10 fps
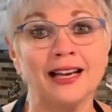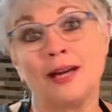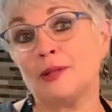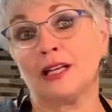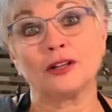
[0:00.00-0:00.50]

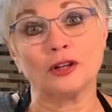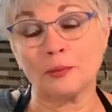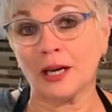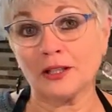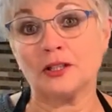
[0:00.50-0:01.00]
I mean, I don't know
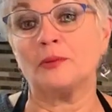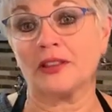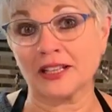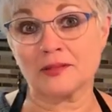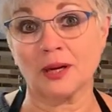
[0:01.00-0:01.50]
about you, but
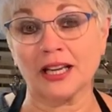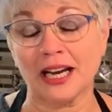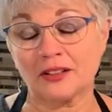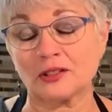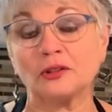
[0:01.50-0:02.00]
that's my
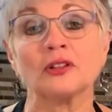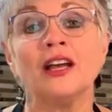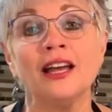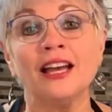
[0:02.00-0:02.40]
household.